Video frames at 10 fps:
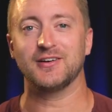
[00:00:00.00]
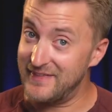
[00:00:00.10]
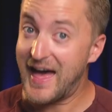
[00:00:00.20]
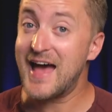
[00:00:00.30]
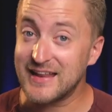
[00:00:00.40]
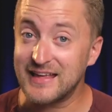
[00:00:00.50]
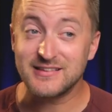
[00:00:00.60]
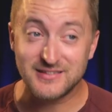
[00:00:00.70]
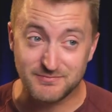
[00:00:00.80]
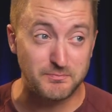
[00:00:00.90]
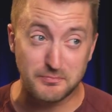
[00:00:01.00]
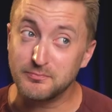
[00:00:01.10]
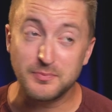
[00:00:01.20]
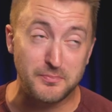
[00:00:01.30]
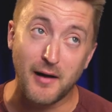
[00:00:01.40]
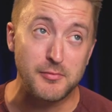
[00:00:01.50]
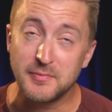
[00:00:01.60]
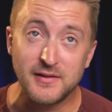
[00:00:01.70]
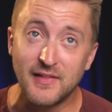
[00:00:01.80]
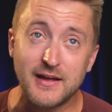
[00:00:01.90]
And that is
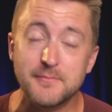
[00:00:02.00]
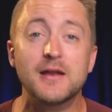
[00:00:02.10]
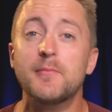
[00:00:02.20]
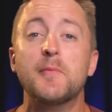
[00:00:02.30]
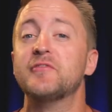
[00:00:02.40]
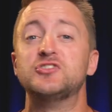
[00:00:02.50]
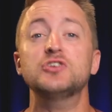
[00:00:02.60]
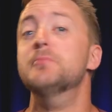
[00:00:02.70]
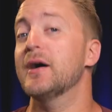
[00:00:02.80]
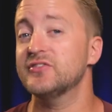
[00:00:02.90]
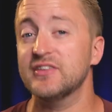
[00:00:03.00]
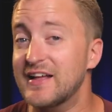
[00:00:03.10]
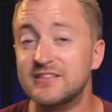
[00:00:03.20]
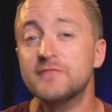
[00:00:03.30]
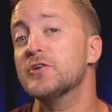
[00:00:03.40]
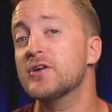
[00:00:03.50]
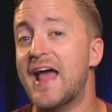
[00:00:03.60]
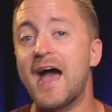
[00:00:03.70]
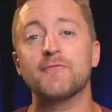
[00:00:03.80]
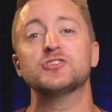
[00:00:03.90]
probably like a minimum of 2 months, and that's if you're an
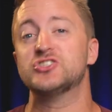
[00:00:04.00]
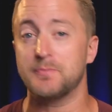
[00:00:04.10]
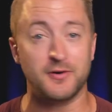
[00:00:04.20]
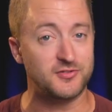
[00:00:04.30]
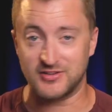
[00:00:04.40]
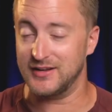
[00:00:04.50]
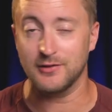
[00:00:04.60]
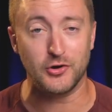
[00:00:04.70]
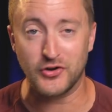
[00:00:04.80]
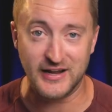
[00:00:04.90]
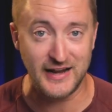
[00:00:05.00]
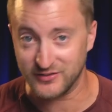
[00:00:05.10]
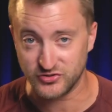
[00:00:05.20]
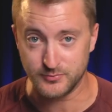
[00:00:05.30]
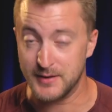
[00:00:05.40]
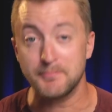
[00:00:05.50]
average person learning an instrument.